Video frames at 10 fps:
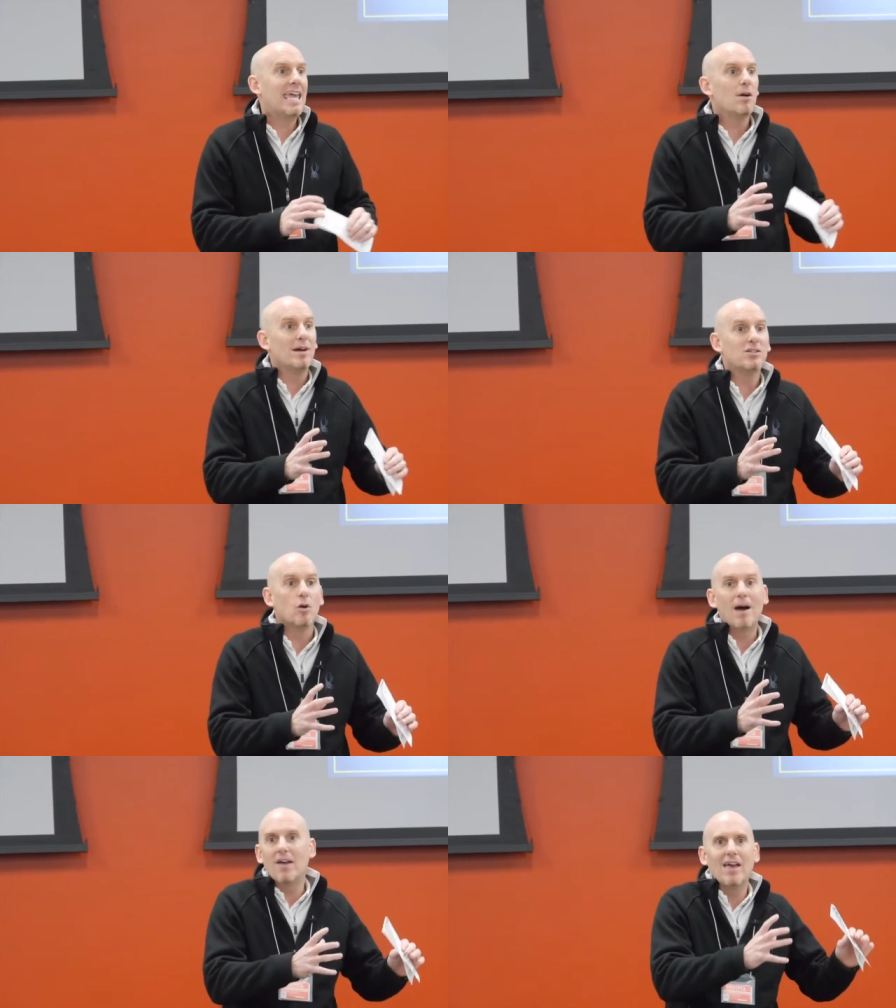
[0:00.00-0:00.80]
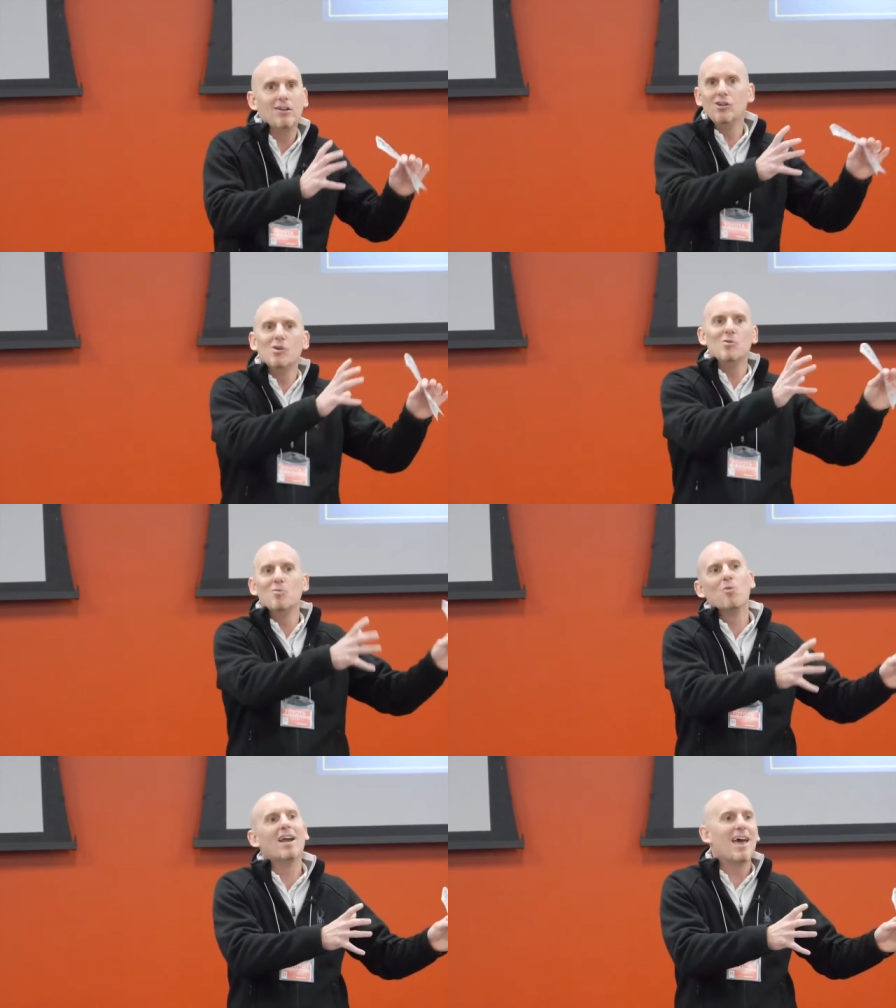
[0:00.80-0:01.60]
I can't wait to go buy that new
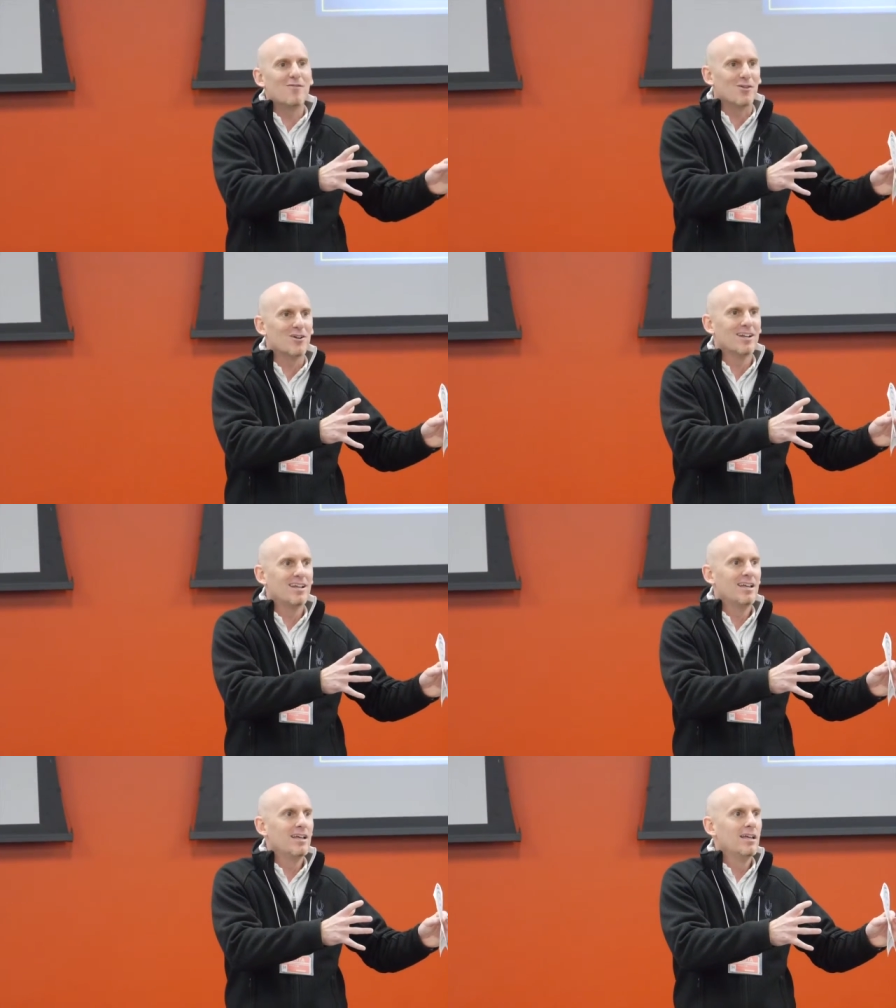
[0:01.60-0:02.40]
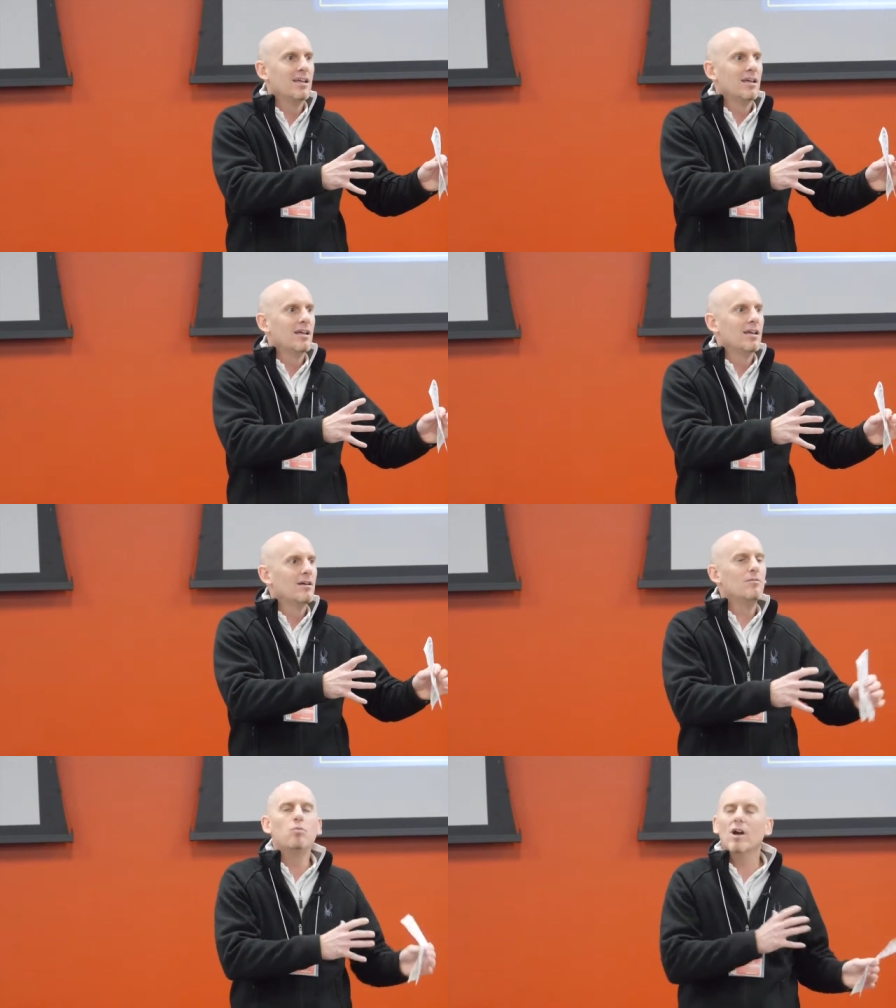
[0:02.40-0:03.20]
whatever?
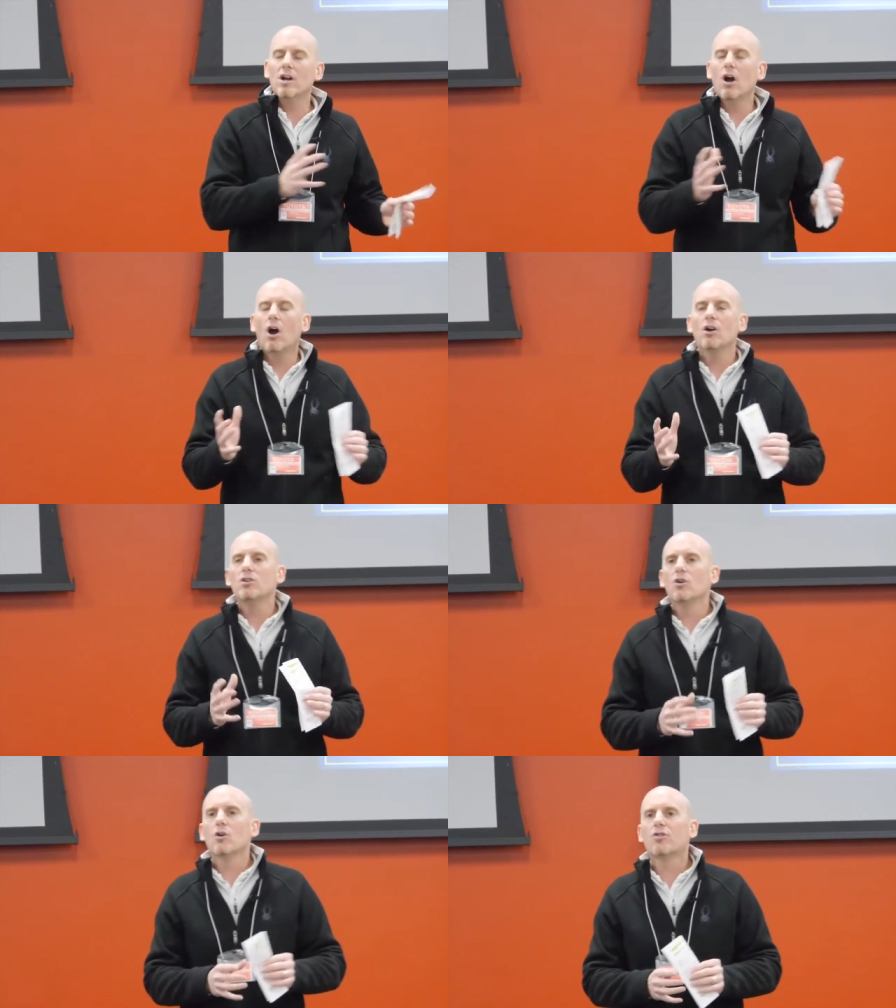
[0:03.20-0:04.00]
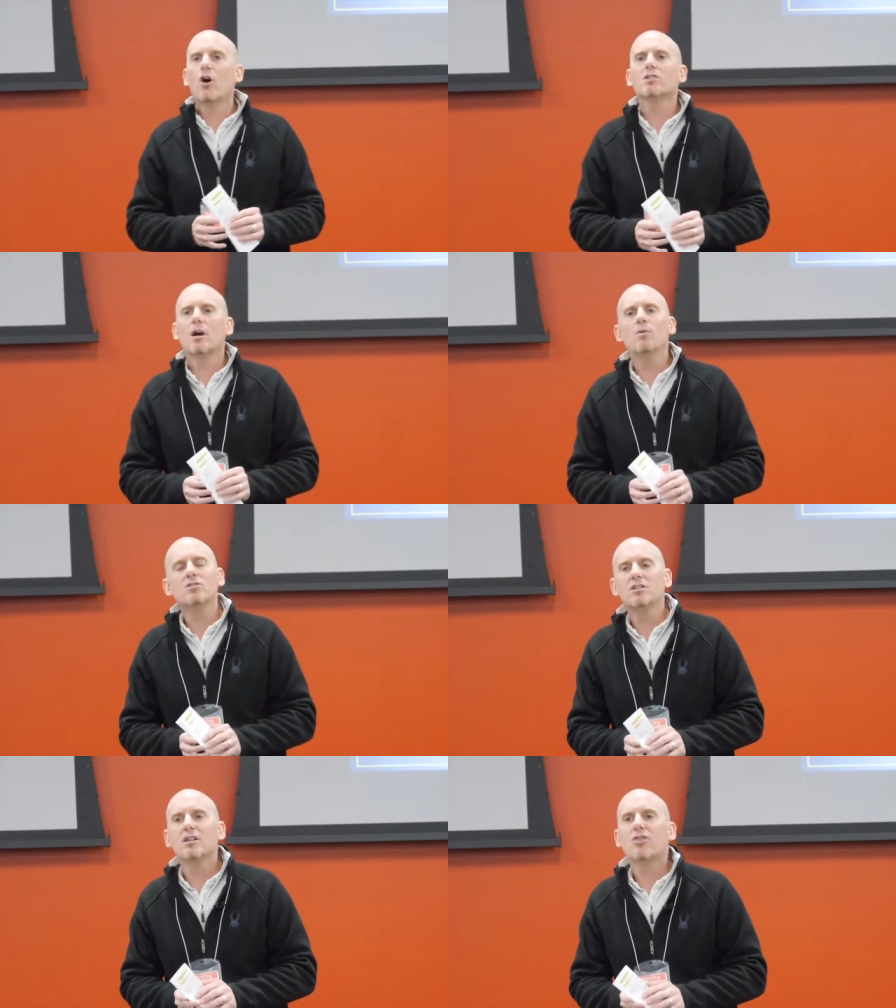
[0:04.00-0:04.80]
Where are your thoughts? I
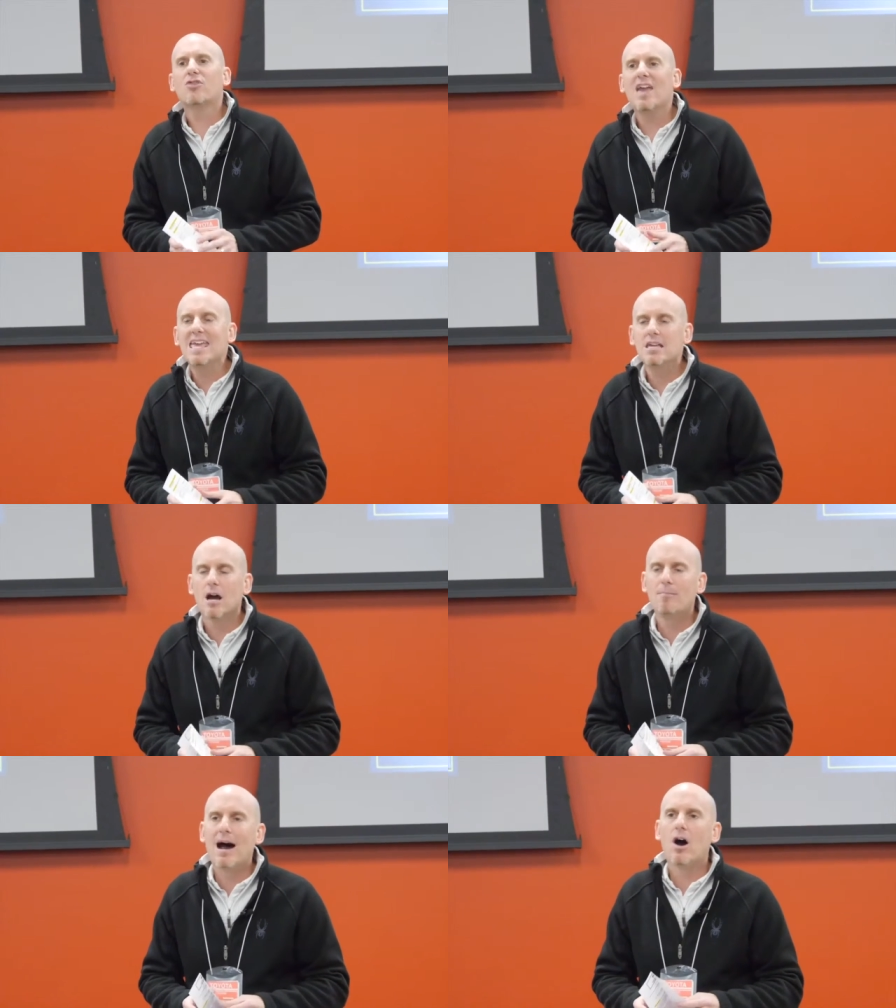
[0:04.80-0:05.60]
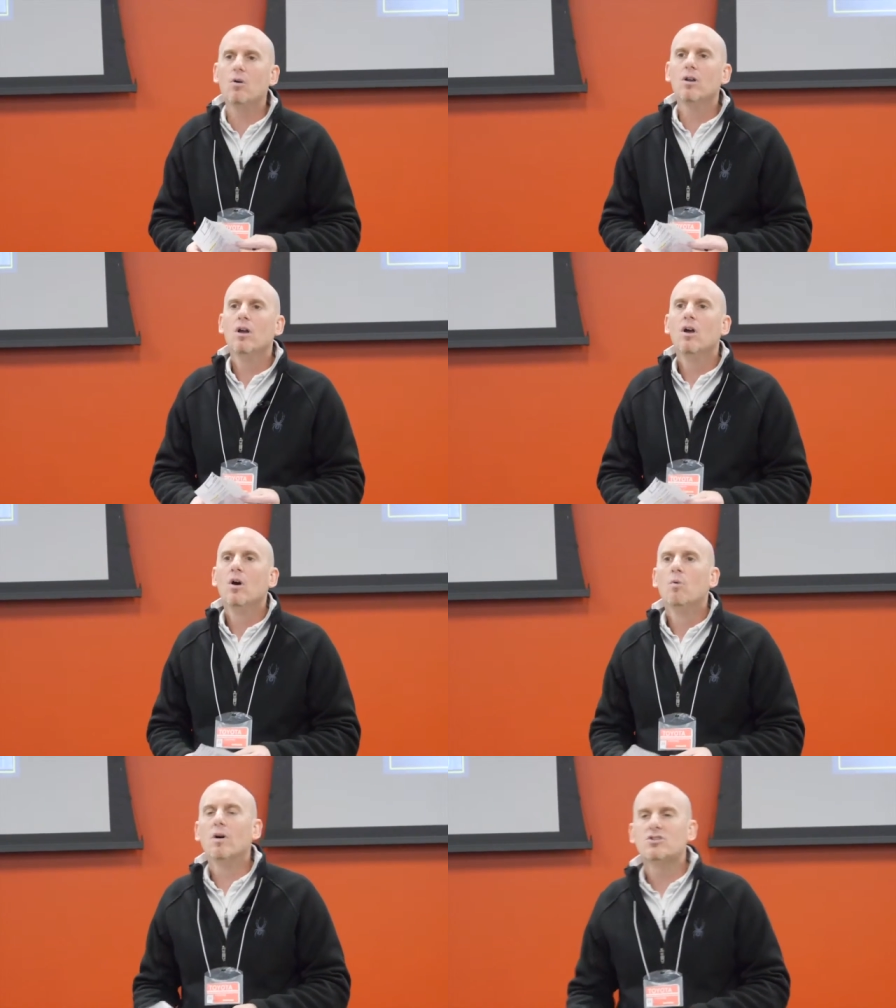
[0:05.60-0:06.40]
want you to think about
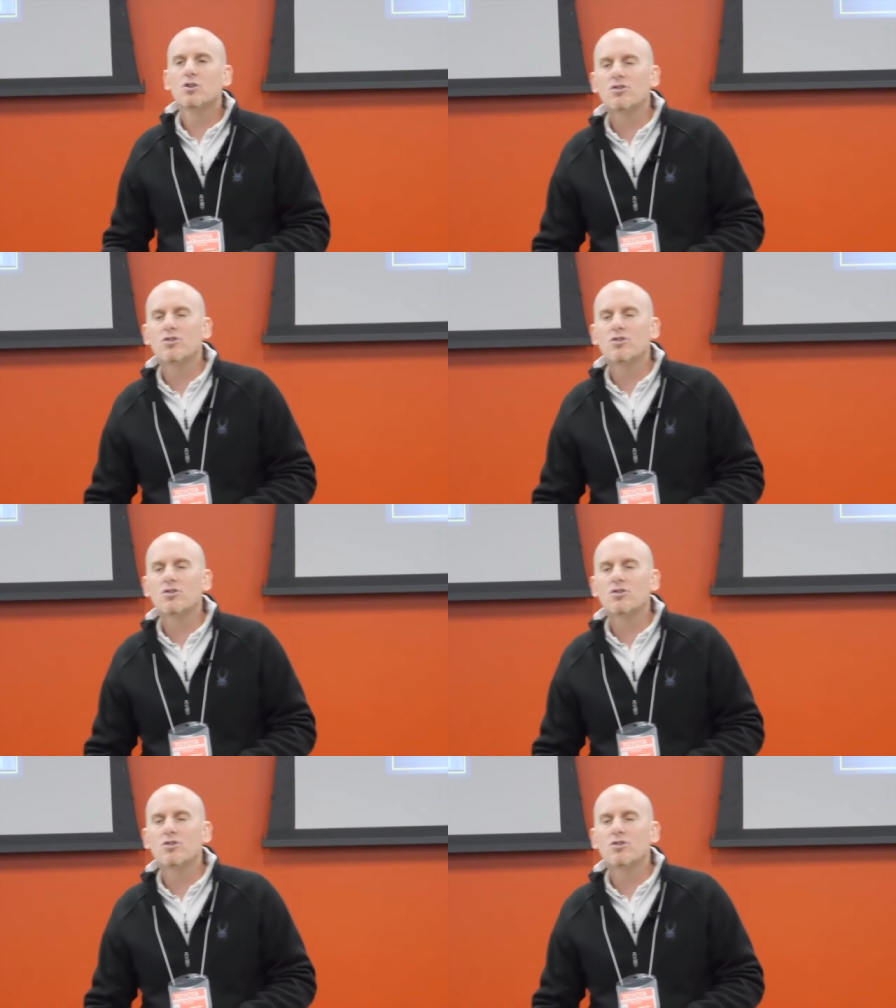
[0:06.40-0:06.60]
what you're